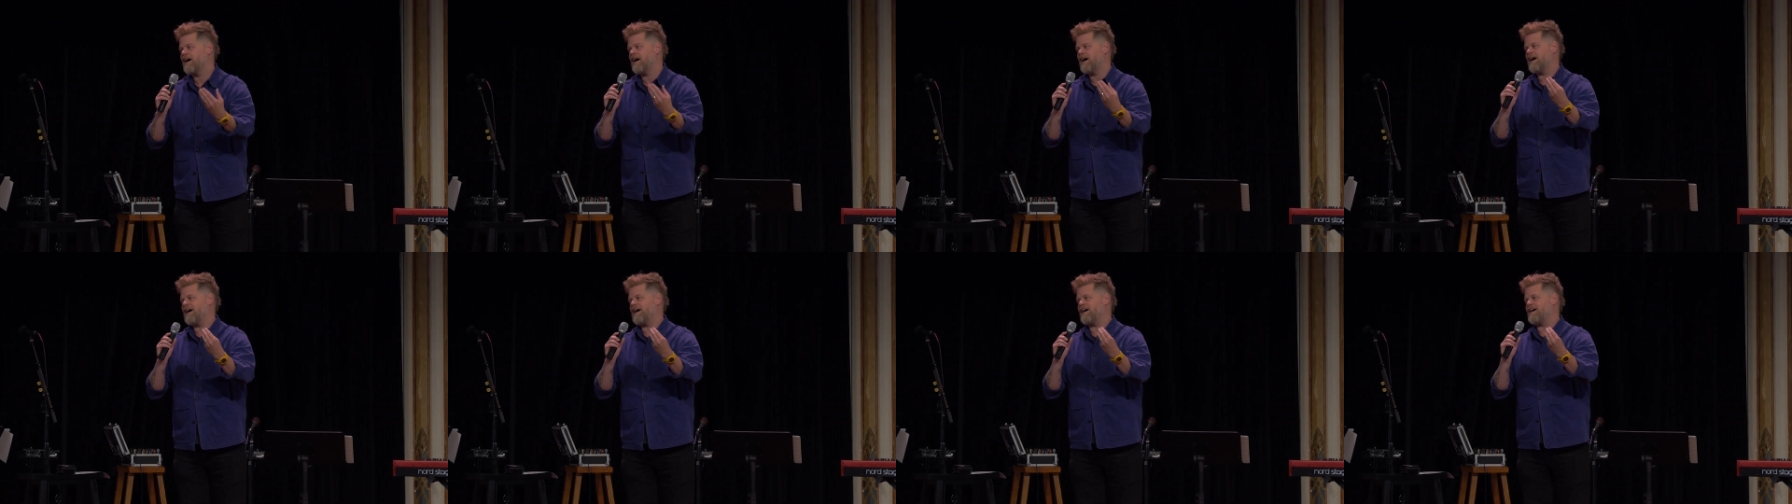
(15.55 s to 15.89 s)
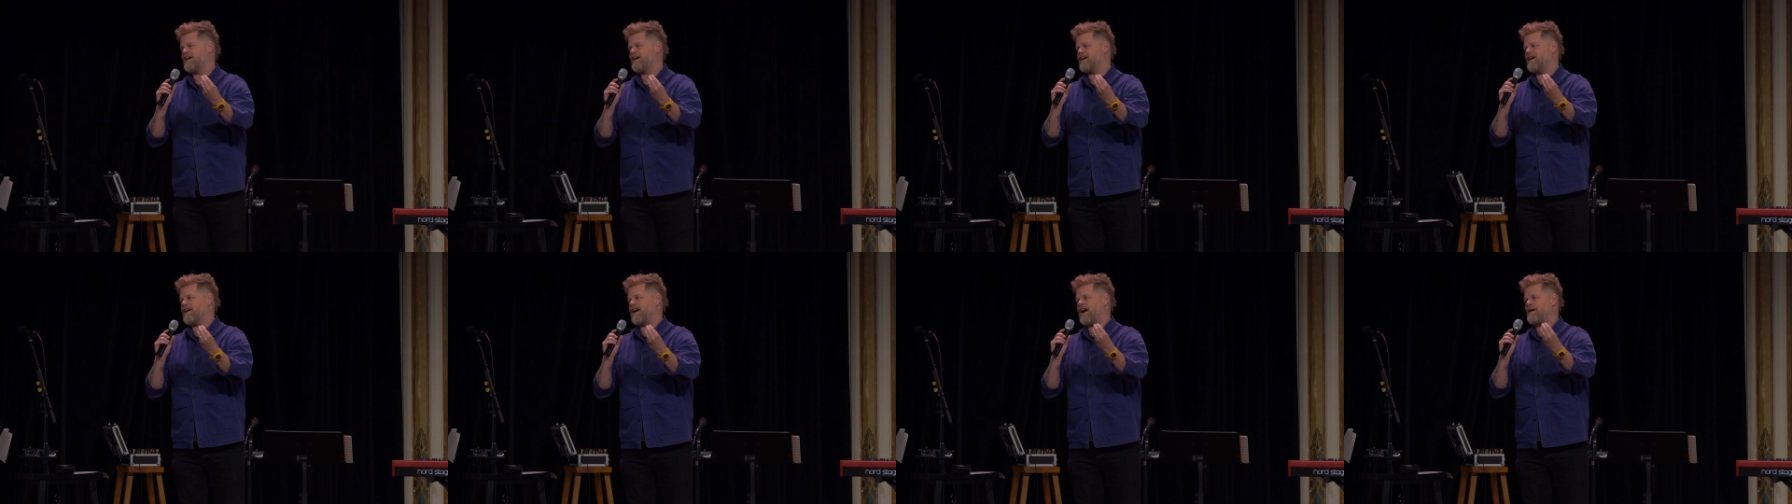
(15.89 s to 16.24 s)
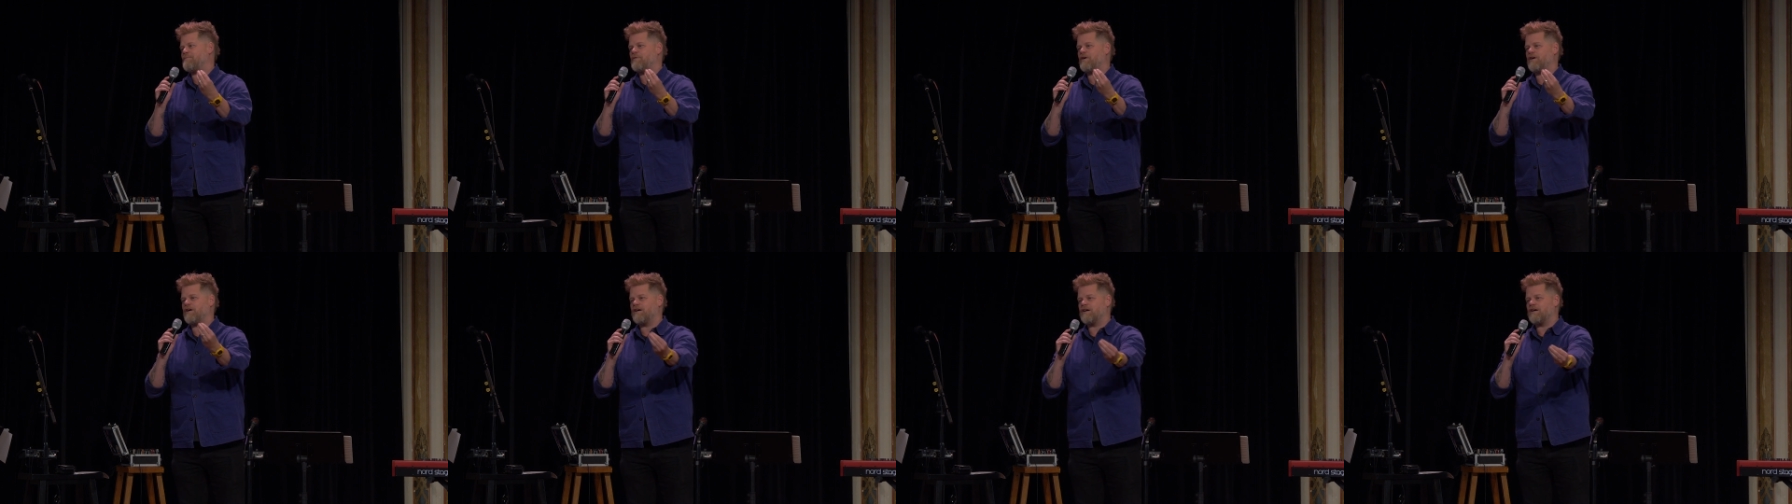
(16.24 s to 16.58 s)
Uh,
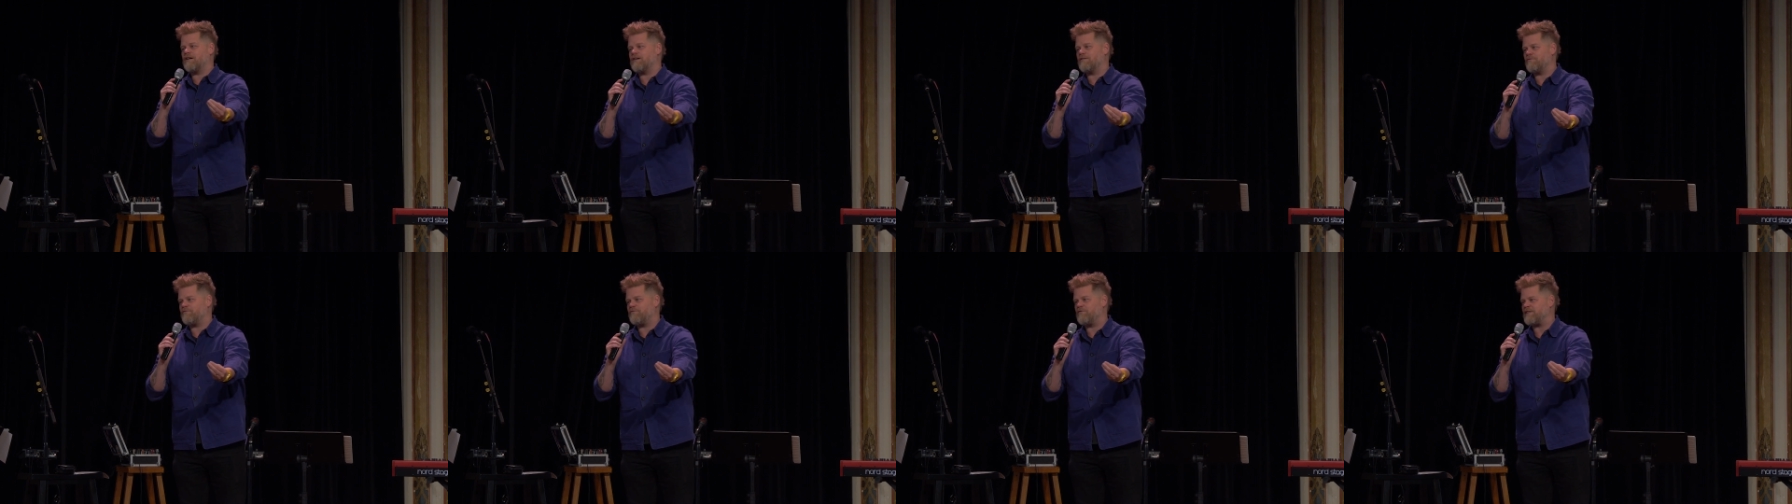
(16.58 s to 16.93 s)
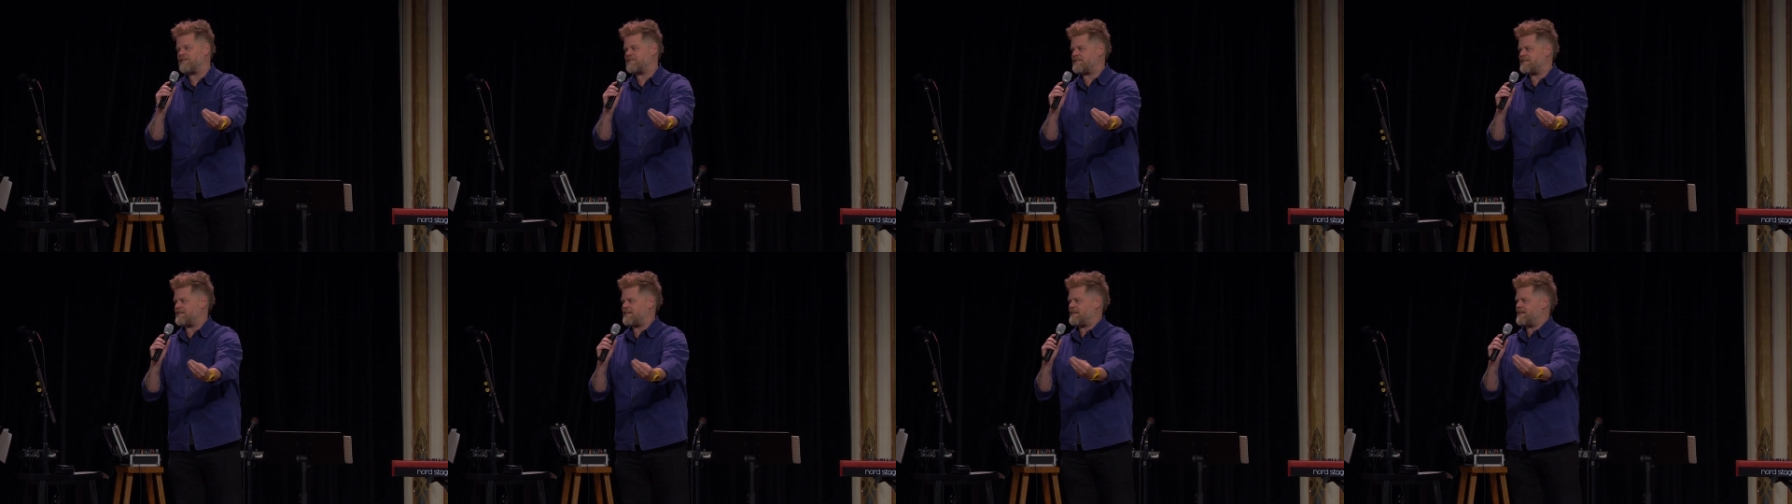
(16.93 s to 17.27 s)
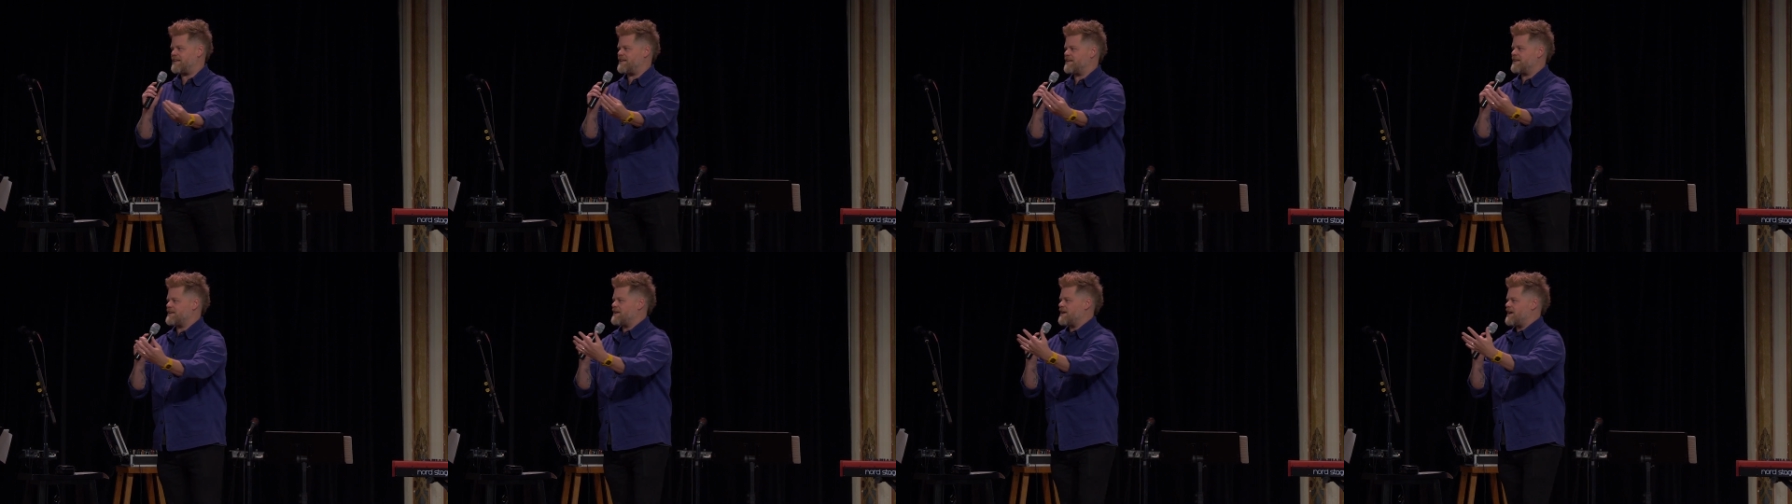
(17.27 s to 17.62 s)
I'm a
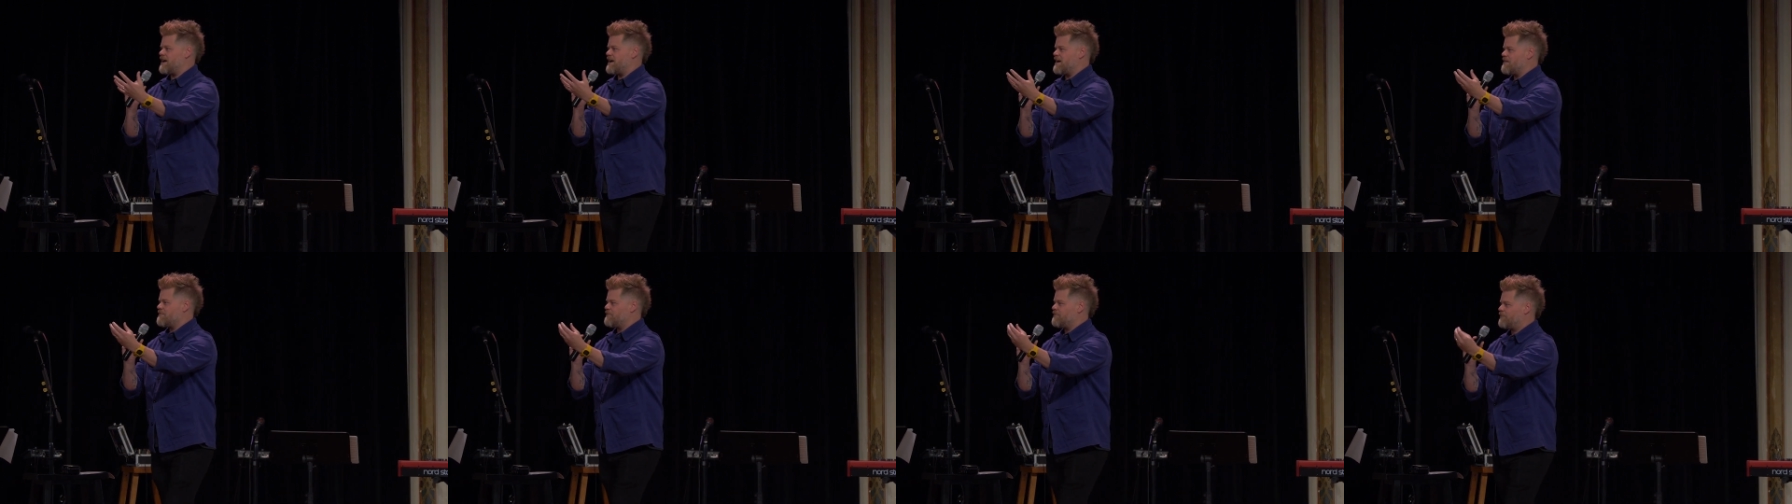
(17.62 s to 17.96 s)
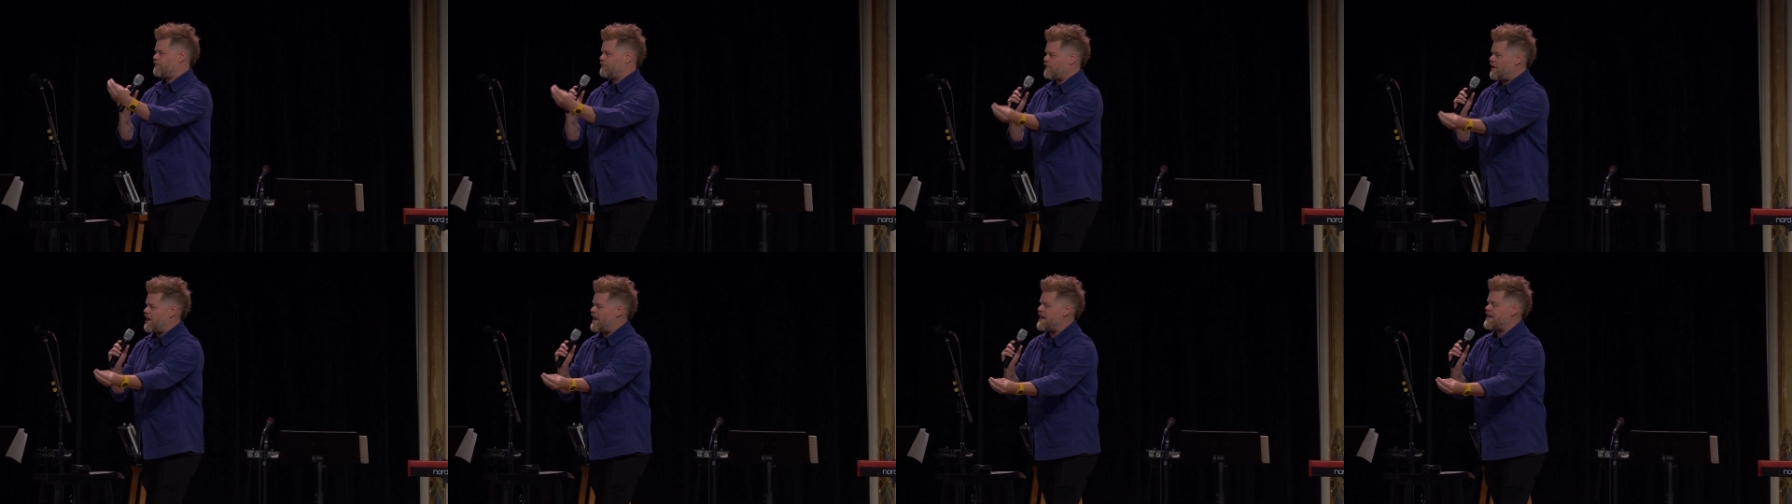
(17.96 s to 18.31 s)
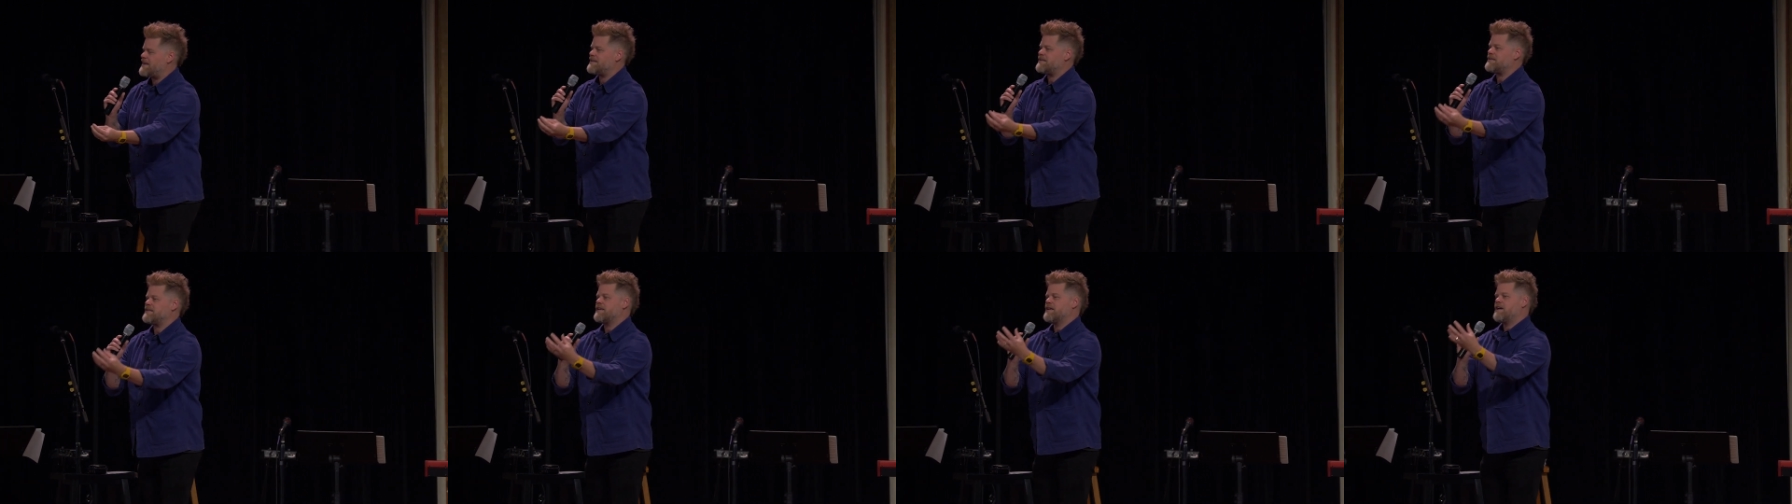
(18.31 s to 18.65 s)
visiting uh,
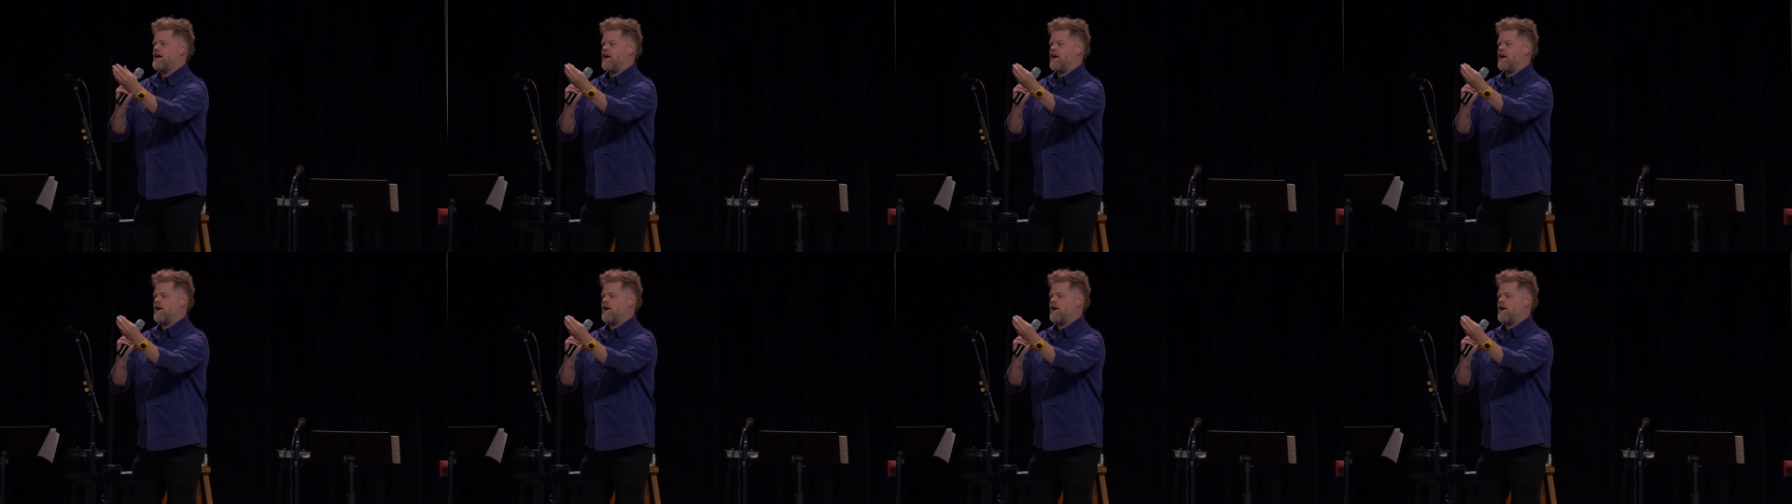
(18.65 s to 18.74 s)
friend,